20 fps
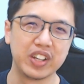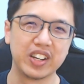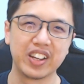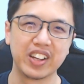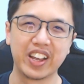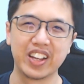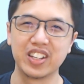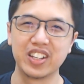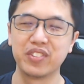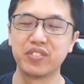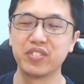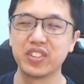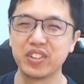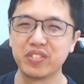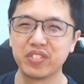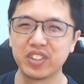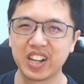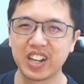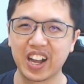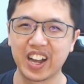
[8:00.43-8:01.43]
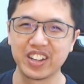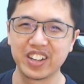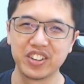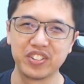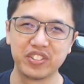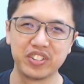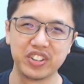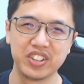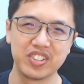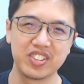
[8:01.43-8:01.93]
at even higher
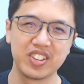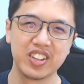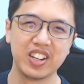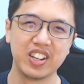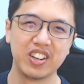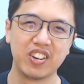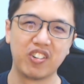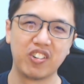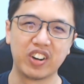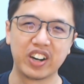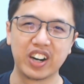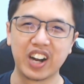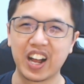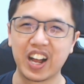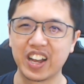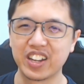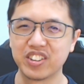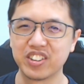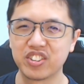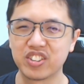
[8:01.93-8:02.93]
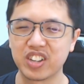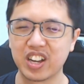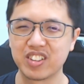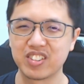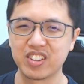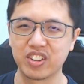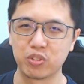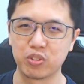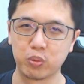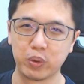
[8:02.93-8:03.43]
risk or a higher chance
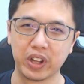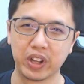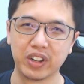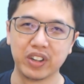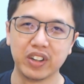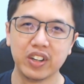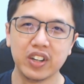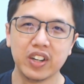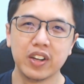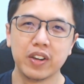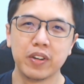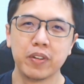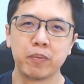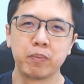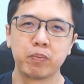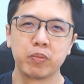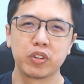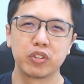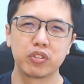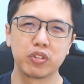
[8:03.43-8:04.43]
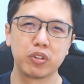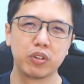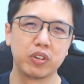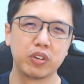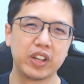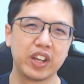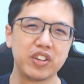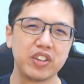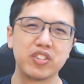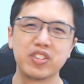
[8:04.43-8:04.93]
as well. So
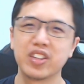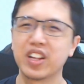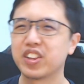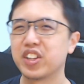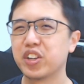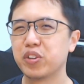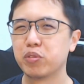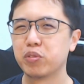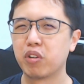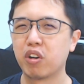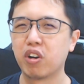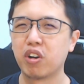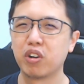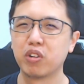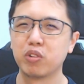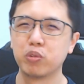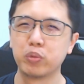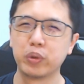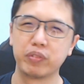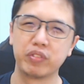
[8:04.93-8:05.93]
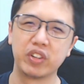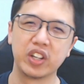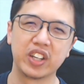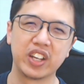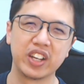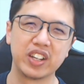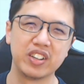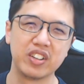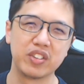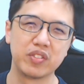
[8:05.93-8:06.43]
there is nothing wrong with
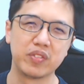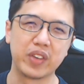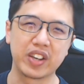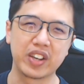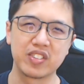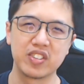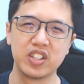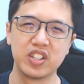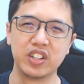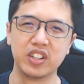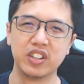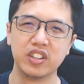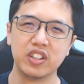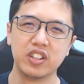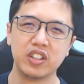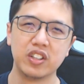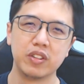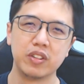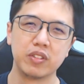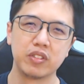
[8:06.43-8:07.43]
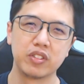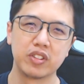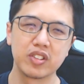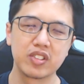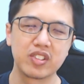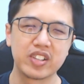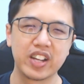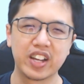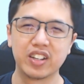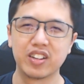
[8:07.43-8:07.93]
taking this vaccine,
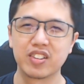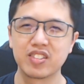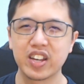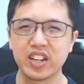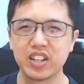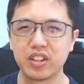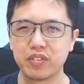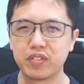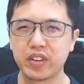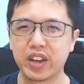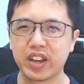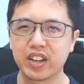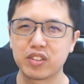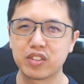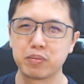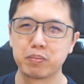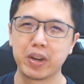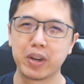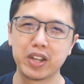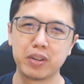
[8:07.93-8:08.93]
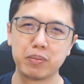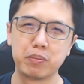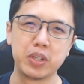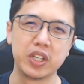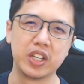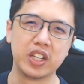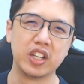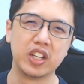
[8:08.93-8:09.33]
just that the side effects might be